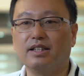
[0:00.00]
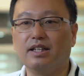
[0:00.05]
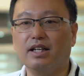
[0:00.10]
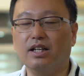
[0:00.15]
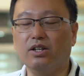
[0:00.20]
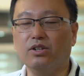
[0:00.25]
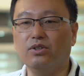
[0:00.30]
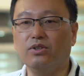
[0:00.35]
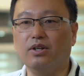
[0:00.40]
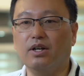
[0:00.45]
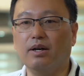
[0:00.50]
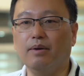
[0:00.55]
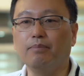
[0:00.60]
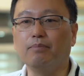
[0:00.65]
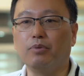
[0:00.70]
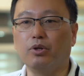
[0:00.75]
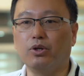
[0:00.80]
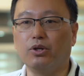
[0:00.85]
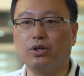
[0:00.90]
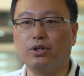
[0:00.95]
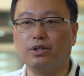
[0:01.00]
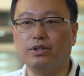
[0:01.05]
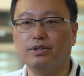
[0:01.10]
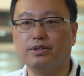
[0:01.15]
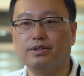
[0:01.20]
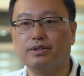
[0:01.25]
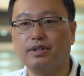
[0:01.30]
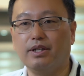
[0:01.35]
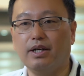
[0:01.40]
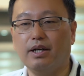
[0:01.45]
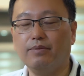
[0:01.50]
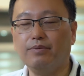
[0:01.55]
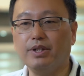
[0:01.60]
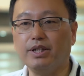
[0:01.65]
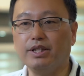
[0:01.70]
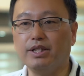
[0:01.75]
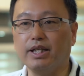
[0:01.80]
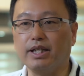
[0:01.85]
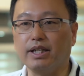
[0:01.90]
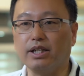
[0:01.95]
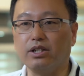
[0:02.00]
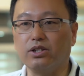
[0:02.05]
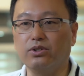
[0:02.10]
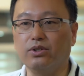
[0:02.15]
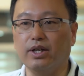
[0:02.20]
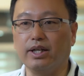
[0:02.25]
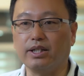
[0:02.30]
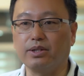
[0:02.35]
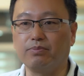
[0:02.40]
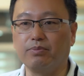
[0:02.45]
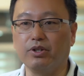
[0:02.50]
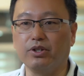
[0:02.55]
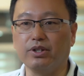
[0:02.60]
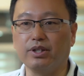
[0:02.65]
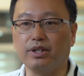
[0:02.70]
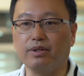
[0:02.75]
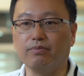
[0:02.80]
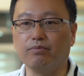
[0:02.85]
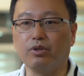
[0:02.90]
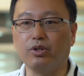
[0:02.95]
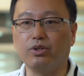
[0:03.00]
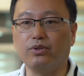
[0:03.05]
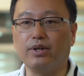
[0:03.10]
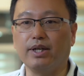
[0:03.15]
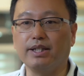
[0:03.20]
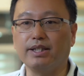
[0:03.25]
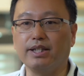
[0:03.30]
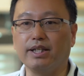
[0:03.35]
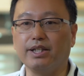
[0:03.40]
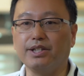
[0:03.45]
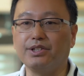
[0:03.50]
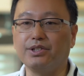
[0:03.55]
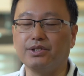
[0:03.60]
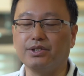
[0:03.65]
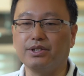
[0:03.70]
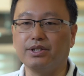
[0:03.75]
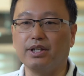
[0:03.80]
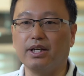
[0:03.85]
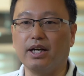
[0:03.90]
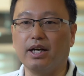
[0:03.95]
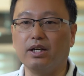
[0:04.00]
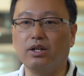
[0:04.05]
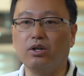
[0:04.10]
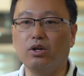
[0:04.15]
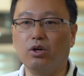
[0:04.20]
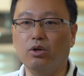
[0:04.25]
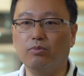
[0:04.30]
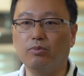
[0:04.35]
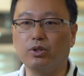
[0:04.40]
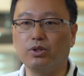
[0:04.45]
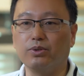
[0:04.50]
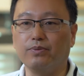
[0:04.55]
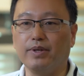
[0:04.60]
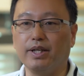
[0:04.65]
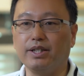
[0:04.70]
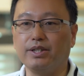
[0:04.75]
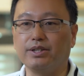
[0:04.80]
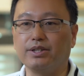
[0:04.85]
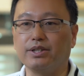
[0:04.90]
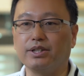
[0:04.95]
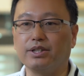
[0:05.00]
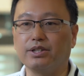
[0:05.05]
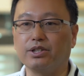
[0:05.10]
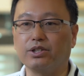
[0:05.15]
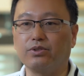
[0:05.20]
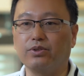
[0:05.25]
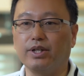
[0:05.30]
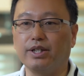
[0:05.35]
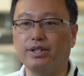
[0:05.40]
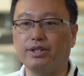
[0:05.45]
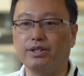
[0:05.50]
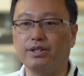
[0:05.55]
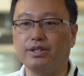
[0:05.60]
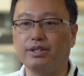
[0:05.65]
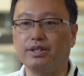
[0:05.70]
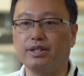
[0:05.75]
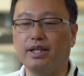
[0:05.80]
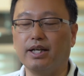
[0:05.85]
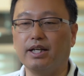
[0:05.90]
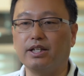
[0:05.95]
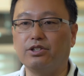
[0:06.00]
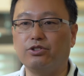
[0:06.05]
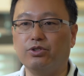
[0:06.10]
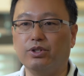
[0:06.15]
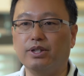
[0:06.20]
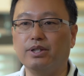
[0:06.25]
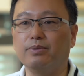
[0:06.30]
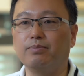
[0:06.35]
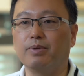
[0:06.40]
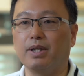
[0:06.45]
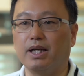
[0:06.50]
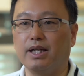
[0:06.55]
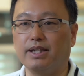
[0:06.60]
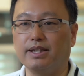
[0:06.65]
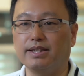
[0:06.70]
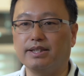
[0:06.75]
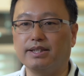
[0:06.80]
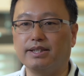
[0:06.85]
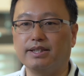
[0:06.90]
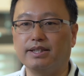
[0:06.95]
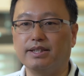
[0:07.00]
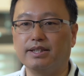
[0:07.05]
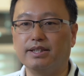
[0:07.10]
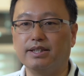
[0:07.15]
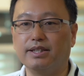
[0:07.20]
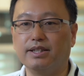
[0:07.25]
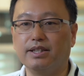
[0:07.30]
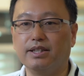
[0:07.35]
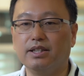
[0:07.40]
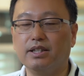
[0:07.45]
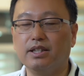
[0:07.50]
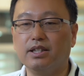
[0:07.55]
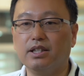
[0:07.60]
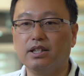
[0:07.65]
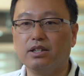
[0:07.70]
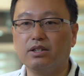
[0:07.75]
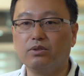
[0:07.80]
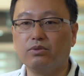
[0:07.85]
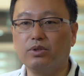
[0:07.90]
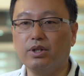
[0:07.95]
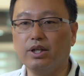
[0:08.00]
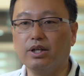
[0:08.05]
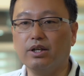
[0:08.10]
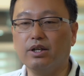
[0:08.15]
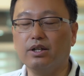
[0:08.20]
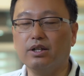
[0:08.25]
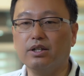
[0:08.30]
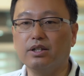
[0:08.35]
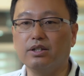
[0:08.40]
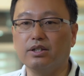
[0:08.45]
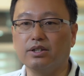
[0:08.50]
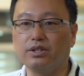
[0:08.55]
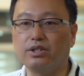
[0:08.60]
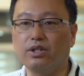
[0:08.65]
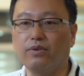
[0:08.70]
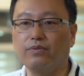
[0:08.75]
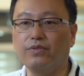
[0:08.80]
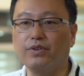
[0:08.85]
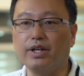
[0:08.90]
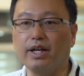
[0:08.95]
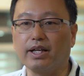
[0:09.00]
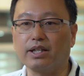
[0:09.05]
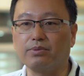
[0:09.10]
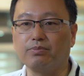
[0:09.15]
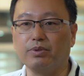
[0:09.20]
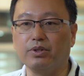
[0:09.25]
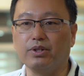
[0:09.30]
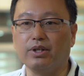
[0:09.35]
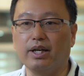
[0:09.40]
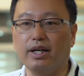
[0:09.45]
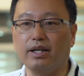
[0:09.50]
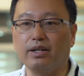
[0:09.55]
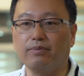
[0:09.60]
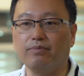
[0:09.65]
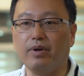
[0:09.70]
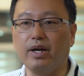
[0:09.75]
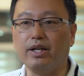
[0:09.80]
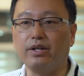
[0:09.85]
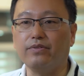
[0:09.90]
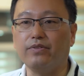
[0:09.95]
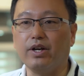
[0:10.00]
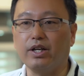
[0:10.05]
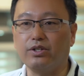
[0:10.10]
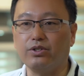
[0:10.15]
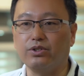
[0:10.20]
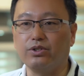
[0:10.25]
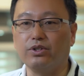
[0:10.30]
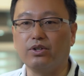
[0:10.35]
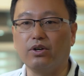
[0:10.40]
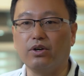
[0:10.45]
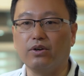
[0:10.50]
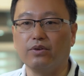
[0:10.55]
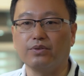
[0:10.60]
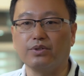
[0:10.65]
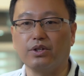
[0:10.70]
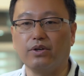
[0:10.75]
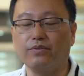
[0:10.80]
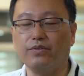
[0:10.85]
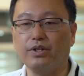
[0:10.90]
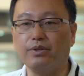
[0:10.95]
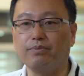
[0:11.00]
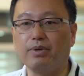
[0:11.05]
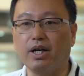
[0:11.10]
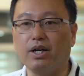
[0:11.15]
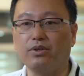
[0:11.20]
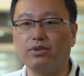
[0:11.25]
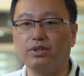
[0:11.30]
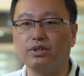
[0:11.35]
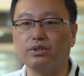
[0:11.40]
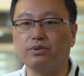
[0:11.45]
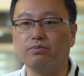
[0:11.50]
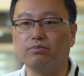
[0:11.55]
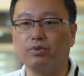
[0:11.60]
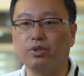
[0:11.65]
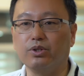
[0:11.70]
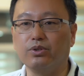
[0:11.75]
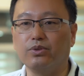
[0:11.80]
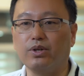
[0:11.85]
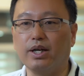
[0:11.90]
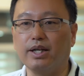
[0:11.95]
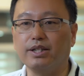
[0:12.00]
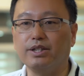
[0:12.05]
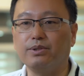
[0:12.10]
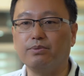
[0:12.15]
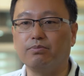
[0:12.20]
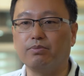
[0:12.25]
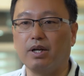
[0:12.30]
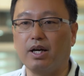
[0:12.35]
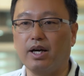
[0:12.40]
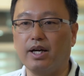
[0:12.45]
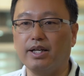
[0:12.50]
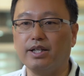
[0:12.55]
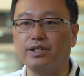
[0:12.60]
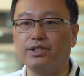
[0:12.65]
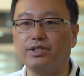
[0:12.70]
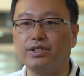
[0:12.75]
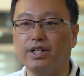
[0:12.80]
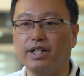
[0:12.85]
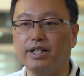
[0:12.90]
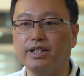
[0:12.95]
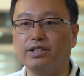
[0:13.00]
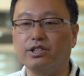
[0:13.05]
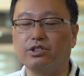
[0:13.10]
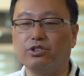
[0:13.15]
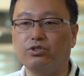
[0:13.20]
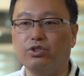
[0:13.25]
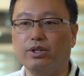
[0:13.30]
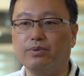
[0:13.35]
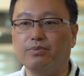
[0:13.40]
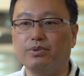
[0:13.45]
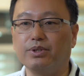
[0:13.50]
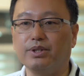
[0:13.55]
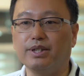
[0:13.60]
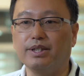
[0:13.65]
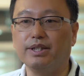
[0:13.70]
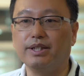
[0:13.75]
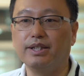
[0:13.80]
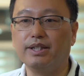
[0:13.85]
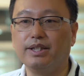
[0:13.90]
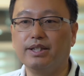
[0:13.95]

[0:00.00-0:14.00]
Hello, I'm Paul. I'm the technical expert in motorization and home automation integration at Trendy Blinds. We are a Somfy expert and a manufacturer of Somfy-powered motorized blinds, shades, and drapery.